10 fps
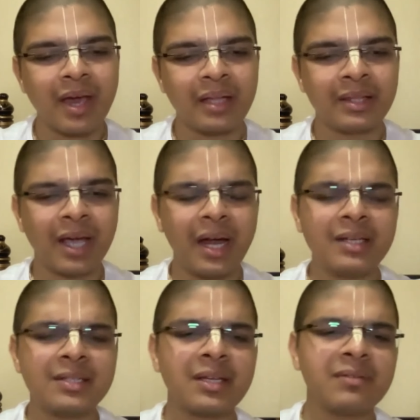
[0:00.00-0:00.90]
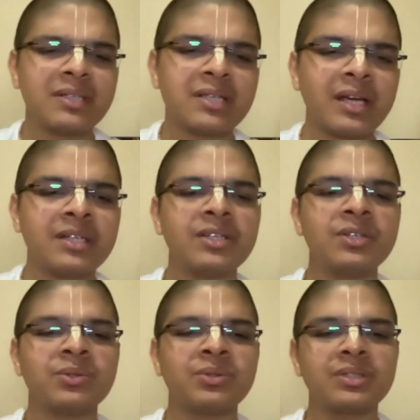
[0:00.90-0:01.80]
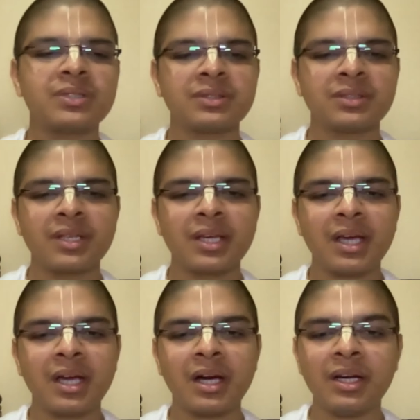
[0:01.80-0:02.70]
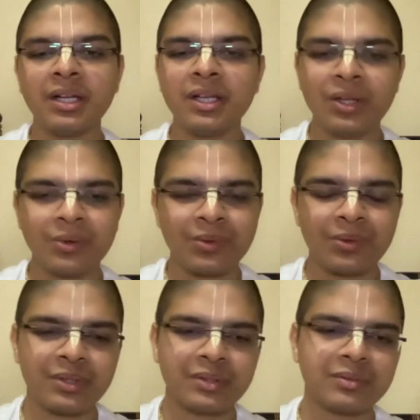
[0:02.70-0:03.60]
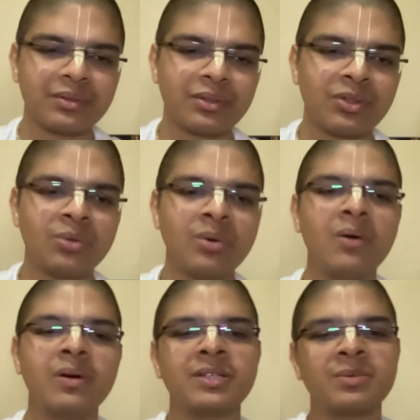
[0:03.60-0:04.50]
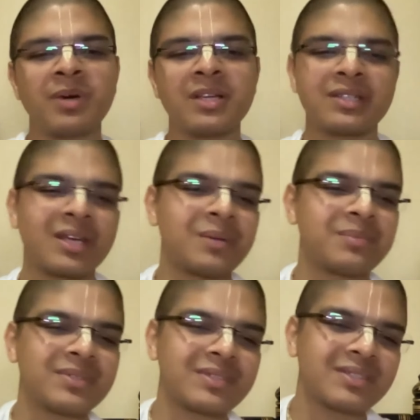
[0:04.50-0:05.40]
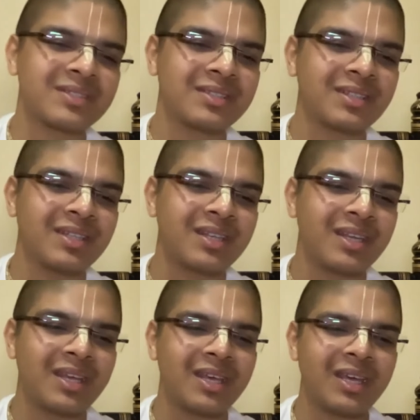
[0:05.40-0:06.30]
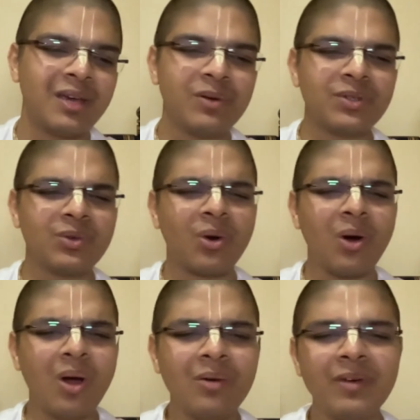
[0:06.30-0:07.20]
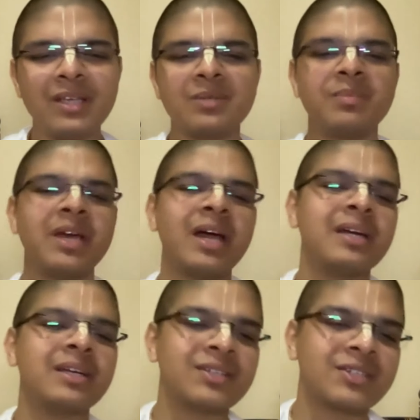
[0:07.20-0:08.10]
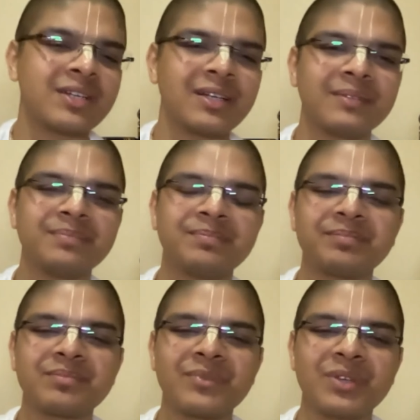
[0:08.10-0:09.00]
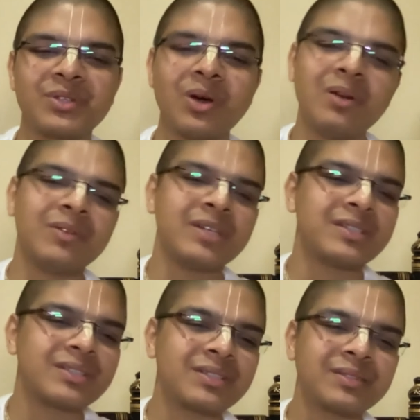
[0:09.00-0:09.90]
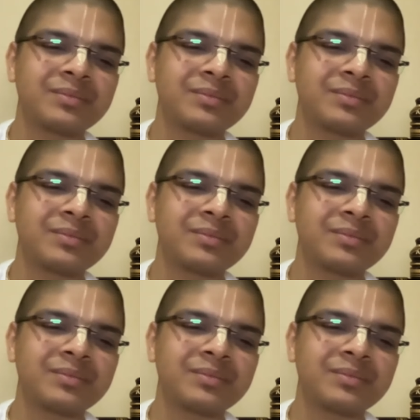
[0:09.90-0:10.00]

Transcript: And that service attitude continued throughout his pastimes. He was always behind Krishna. It's always.